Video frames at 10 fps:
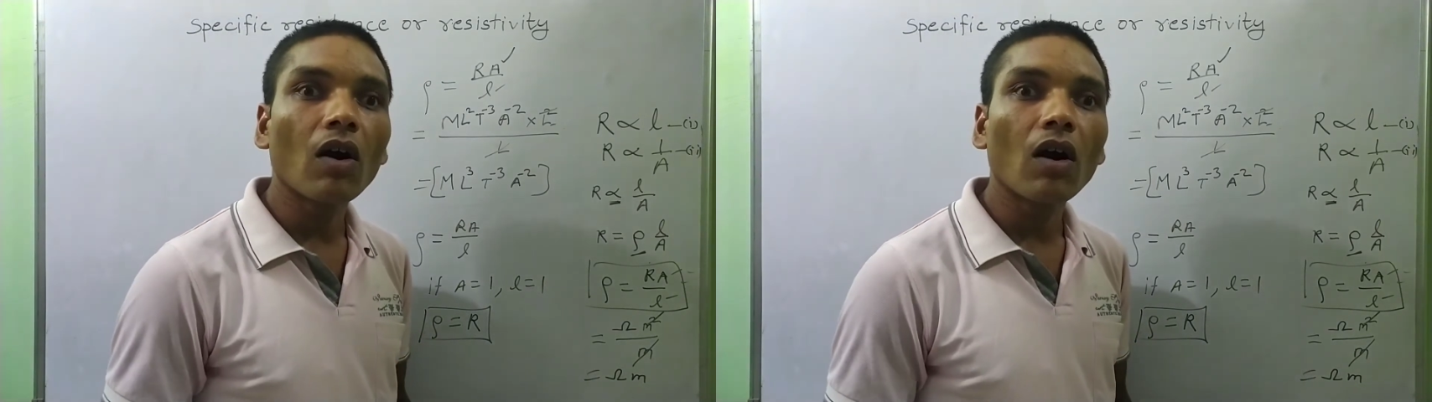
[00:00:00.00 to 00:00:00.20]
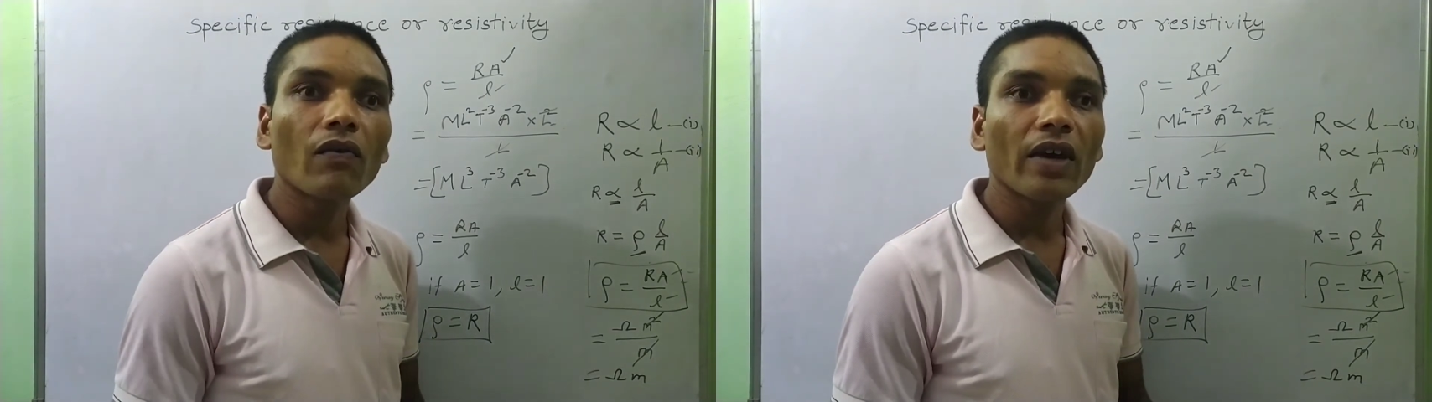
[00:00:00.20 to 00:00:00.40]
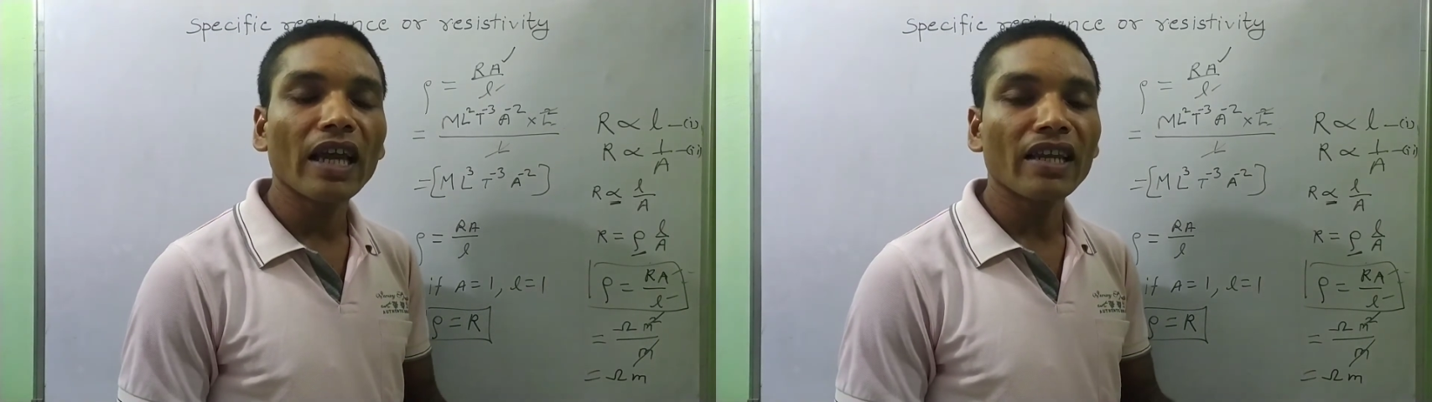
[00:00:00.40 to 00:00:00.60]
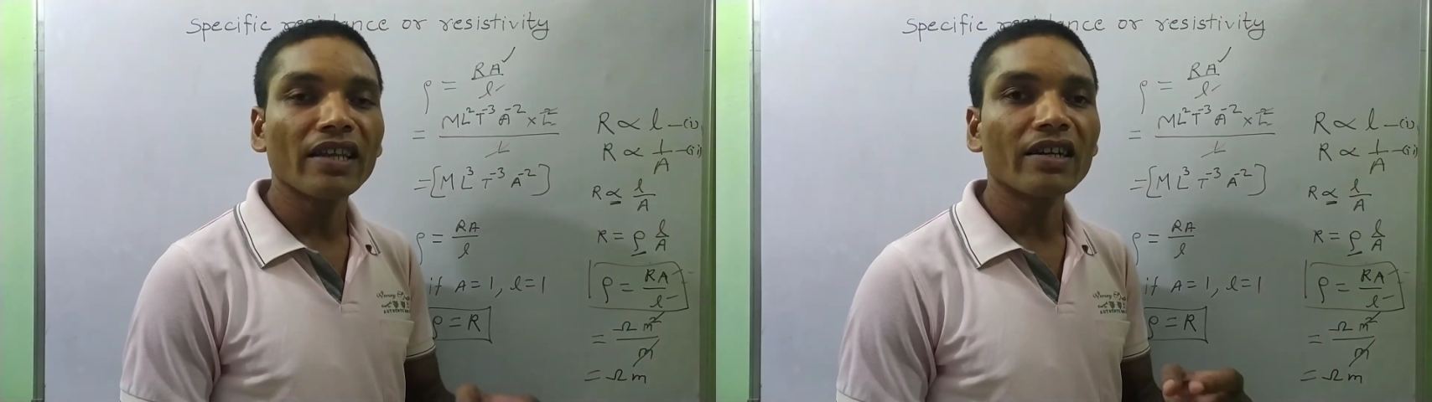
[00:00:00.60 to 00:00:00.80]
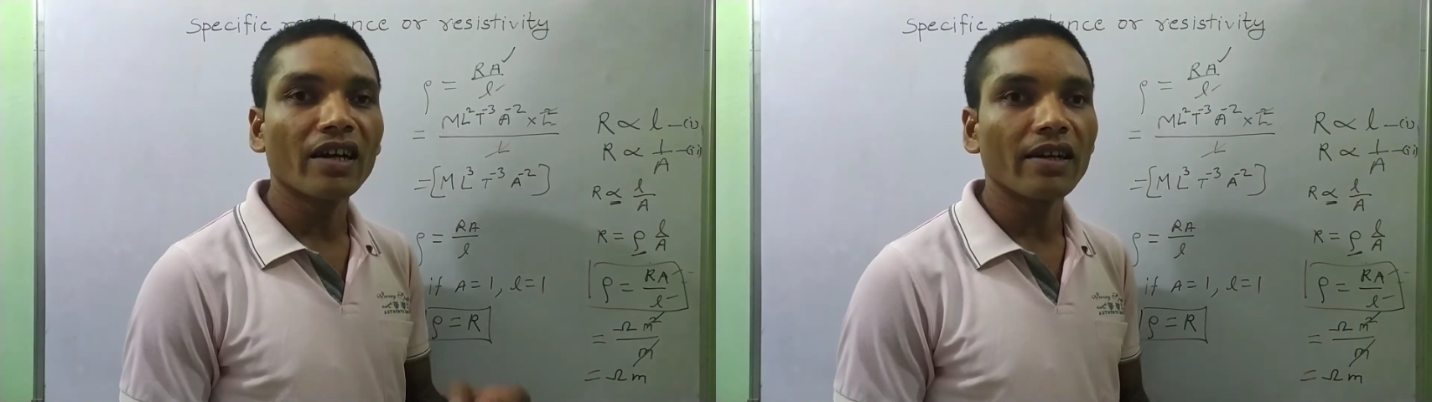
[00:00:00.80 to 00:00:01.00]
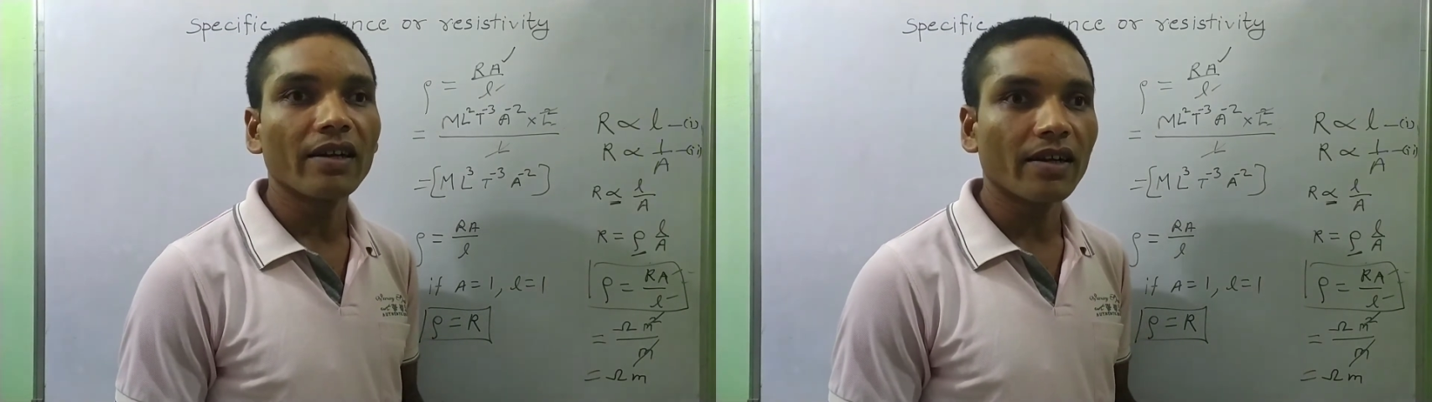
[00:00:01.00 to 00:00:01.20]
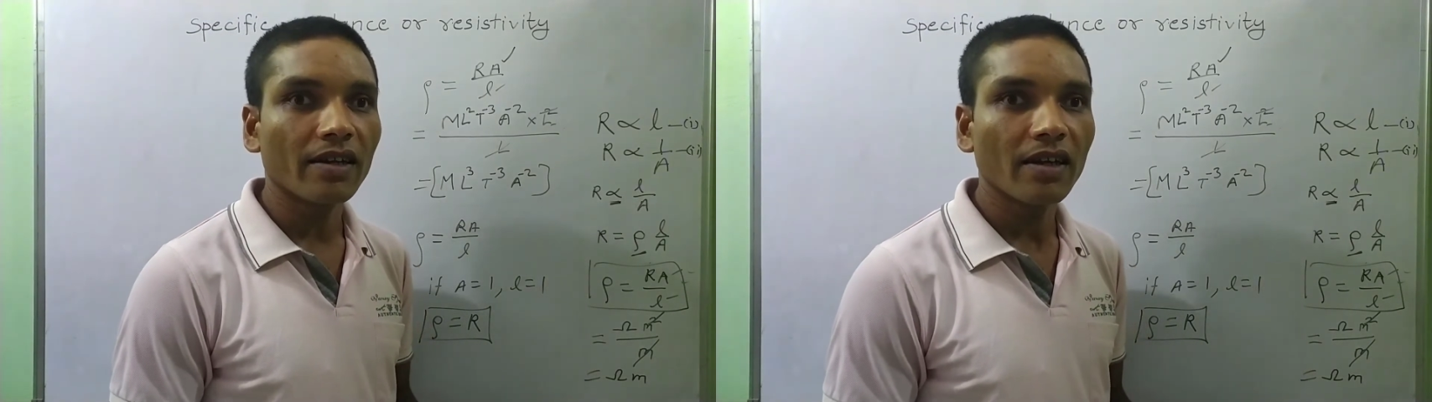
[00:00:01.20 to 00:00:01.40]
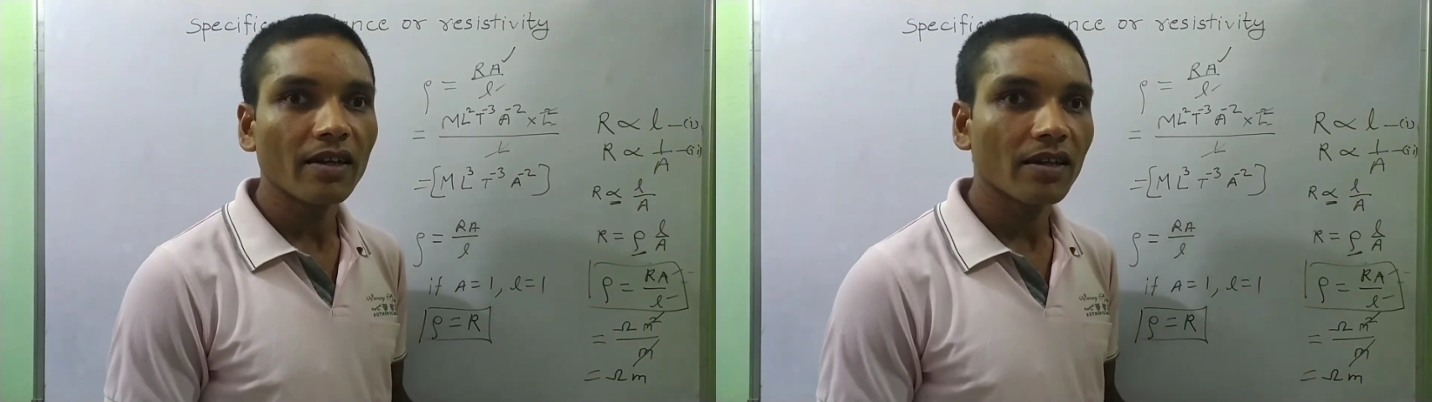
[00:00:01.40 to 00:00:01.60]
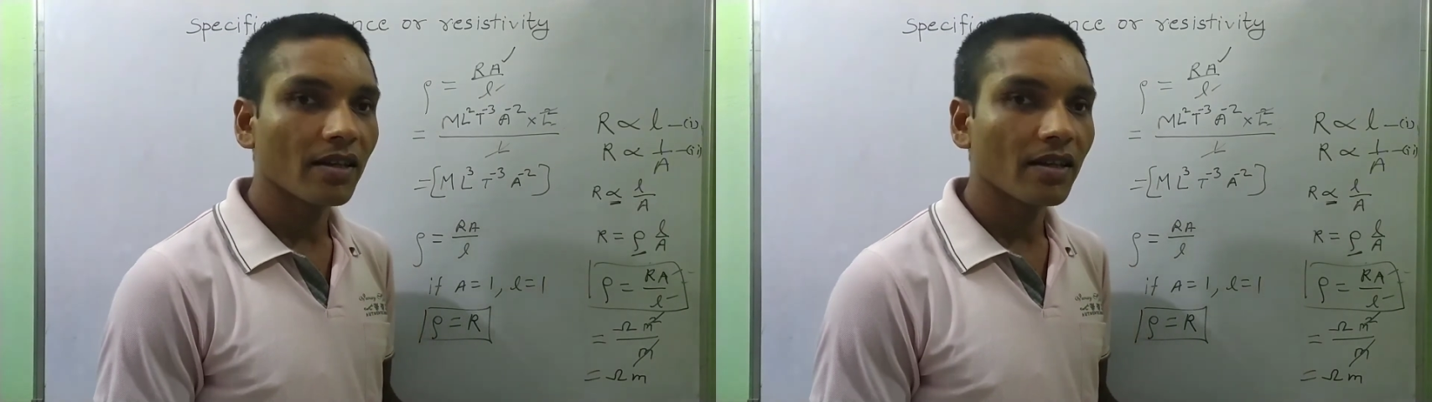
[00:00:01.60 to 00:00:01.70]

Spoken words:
of any conductor